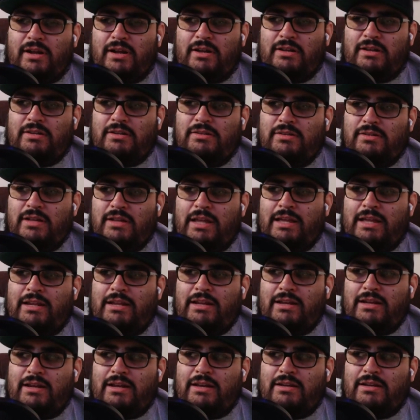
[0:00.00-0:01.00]
on,
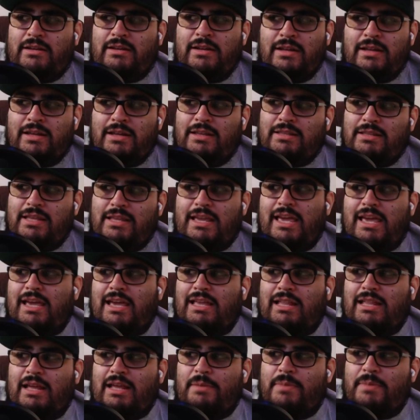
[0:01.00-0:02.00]
and uh, they
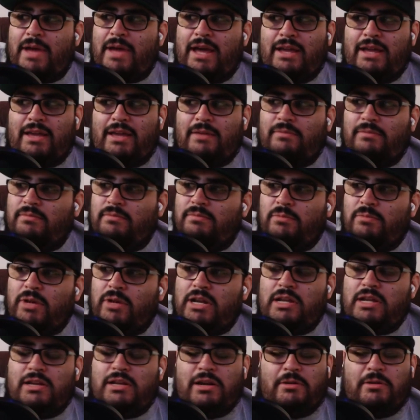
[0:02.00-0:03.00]
get Klay back, and
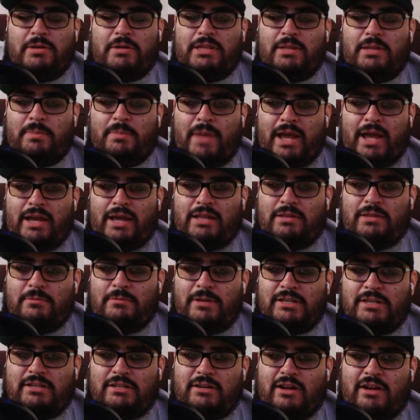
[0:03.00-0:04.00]
what do you know? It they're back in the
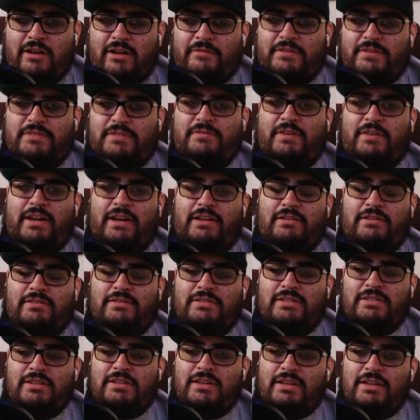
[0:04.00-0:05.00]
Western Conference
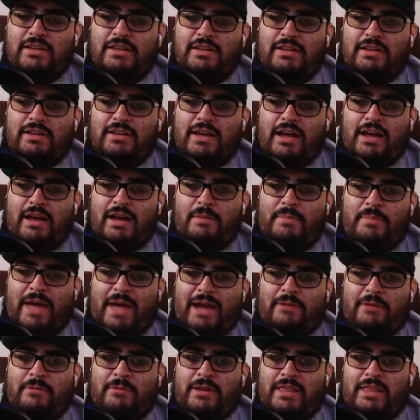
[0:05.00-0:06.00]
Finals, uh,
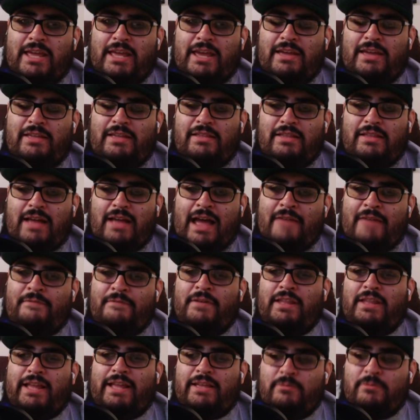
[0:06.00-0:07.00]
back where they I
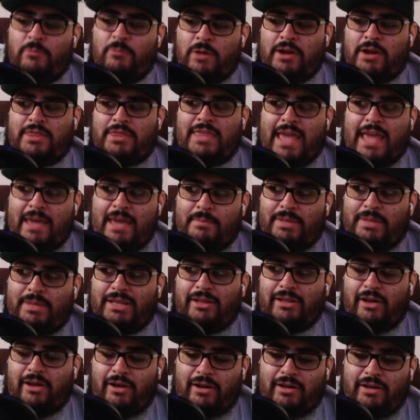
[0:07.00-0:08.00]
feel like where they
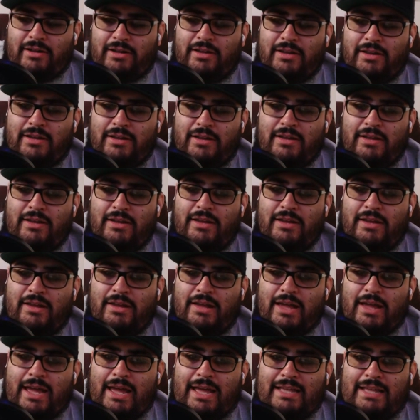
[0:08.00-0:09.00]
belong.
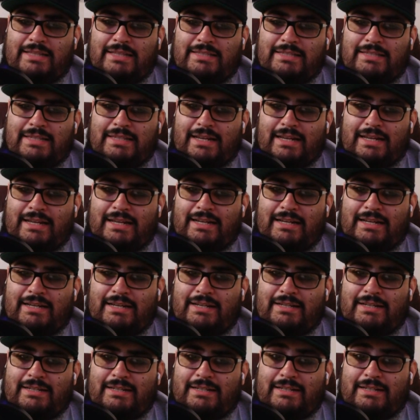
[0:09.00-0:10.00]
And
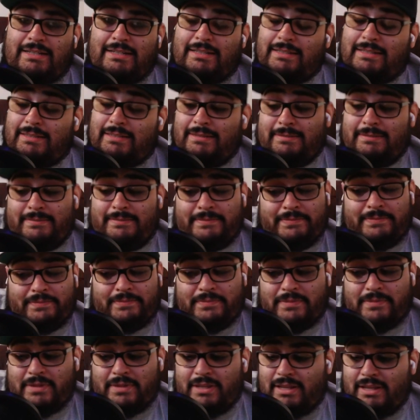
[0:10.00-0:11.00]
uh,
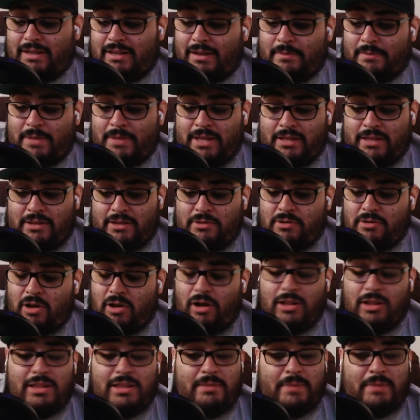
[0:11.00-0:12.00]
I mean, you
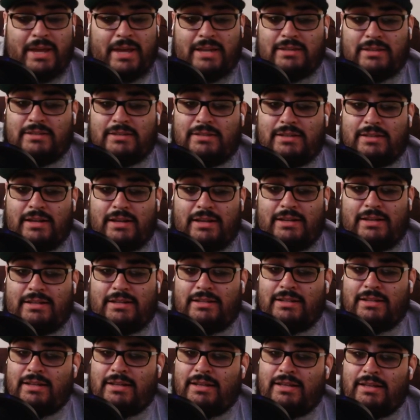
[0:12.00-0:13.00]
called it, Max.
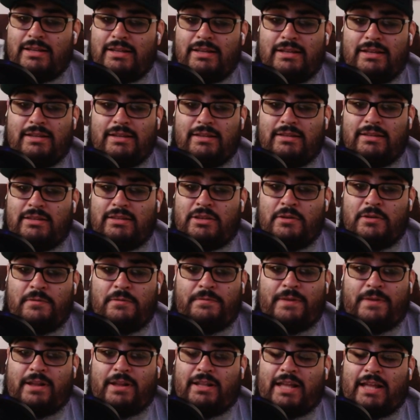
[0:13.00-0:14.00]
Uh,
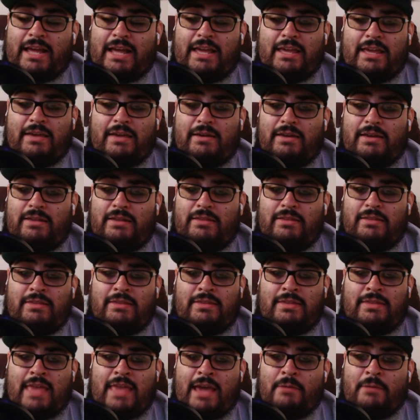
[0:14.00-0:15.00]
you felt like it.
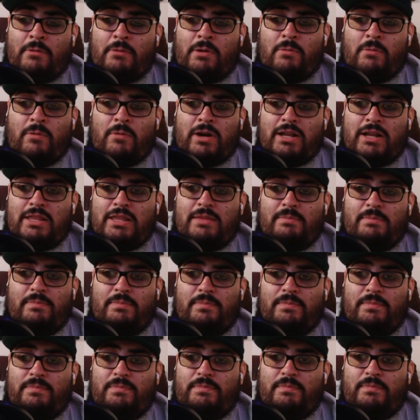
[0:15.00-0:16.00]
They were one of the
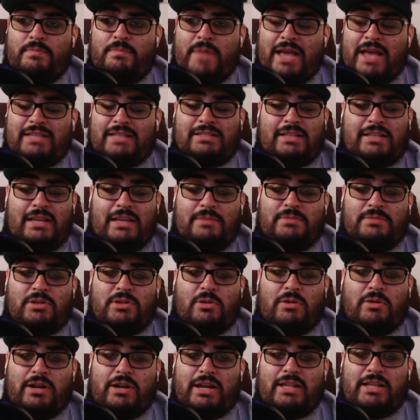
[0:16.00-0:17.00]
best teams
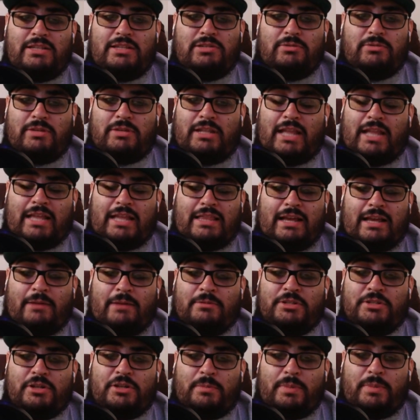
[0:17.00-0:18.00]
going into it. Like
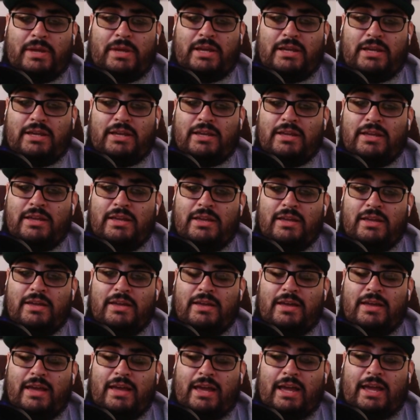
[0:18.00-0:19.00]
that was your pick.
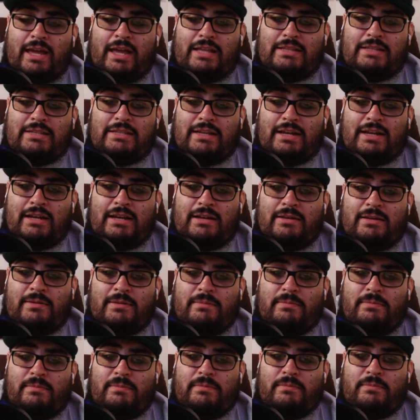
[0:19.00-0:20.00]
And
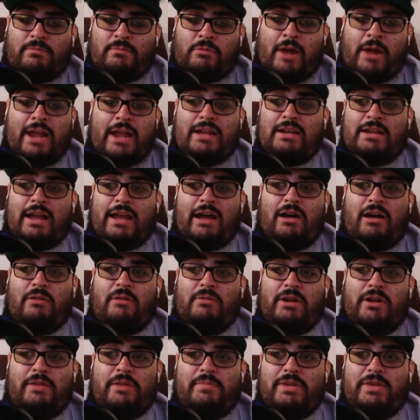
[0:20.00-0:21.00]
um, right now,
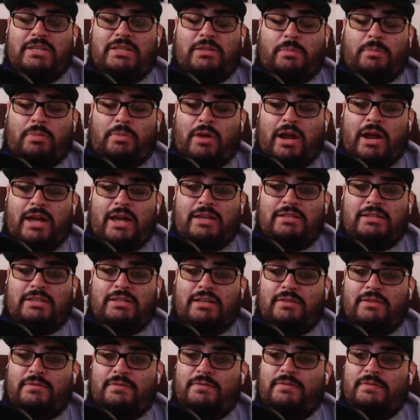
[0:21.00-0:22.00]
I wouldn't be
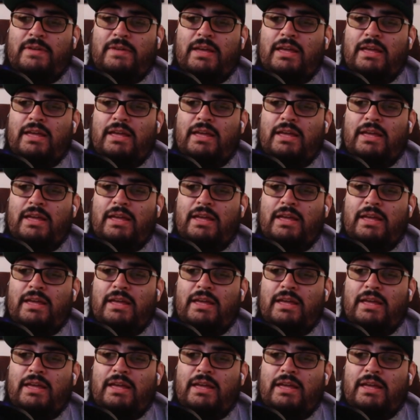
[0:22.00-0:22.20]
surprised if